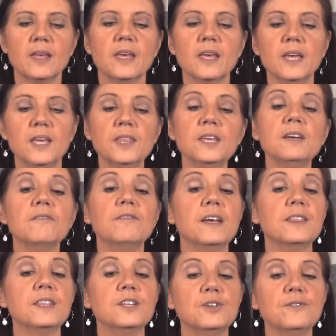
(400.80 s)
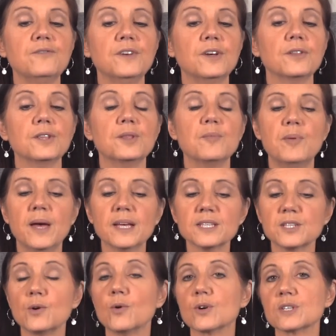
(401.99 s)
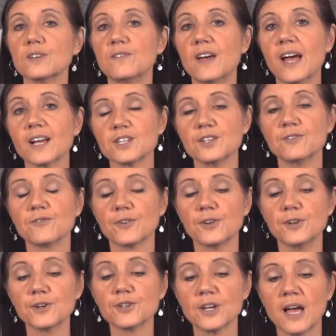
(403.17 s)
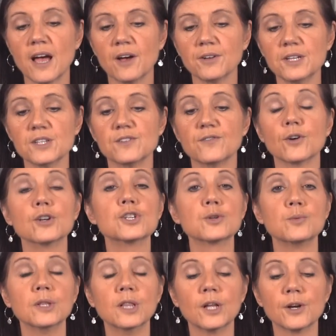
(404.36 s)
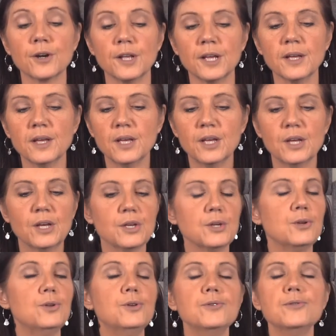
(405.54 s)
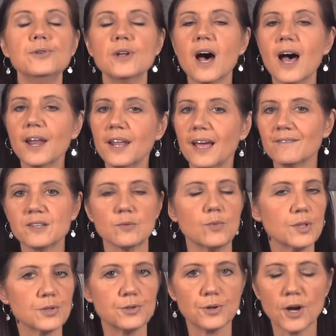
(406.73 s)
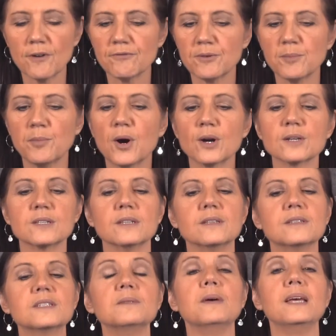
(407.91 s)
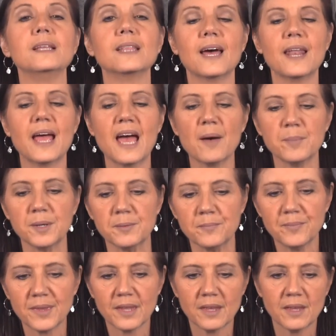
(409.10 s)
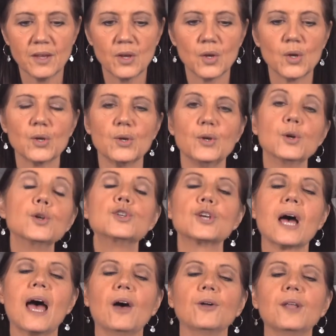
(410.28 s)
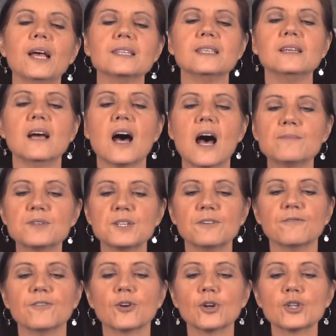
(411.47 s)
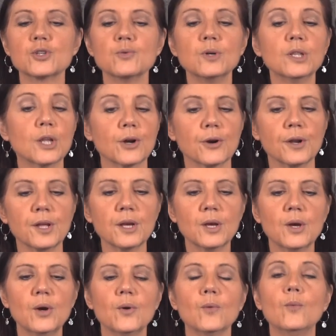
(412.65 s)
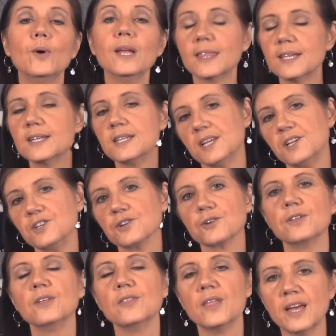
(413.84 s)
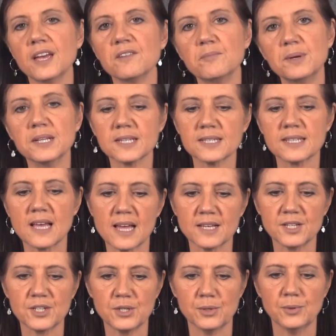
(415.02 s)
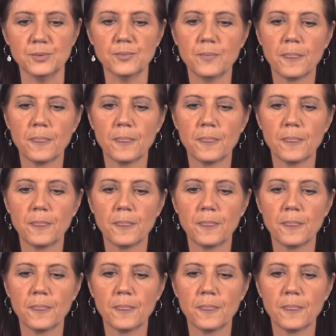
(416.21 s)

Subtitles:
In the event that you feel that the best course of action for your child is virtual learning, you do not have to withdraw from Parsons to make that happen. Your child has the option of virtual learning with the teacher that they have been assigned to.